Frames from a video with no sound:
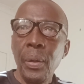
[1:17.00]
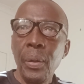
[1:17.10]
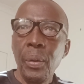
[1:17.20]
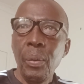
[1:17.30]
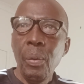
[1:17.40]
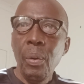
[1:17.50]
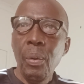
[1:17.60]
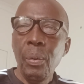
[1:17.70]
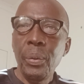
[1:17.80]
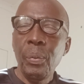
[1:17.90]
it
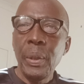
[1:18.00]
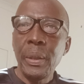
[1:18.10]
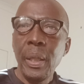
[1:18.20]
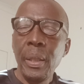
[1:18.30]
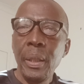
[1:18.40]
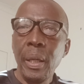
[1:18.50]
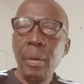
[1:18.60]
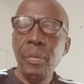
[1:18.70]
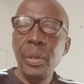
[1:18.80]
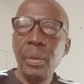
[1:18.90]
was raining
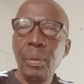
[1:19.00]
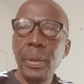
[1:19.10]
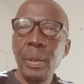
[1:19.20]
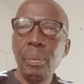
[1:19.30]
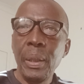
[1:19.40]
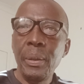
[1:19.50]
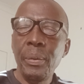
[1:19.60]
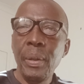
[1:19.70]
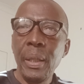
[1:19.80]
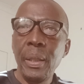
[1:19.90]
heavily on that
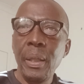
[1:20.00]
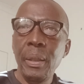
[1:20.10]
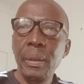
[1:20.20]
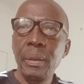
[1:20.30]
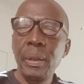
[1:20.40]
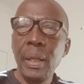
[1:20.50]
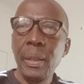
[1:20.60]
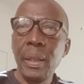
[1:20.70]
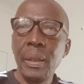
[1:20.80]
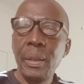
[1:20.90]
particular day, and
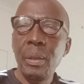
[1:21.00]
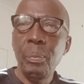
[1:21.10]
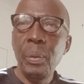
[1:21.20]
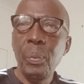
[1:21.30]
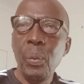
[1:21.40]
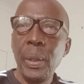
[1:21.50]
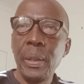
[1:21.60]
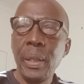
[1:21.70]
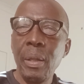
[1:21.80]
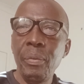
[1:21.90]
that these people were
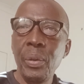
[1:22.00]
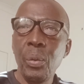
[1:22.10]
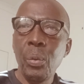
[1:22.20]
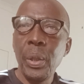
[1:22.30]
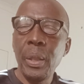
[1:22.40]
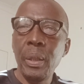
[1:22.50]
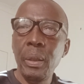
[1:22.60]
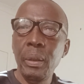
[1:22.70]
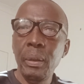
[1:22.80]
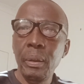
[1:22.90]
driving
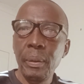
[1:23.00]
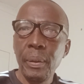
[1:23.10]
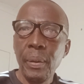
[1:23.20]
quickly,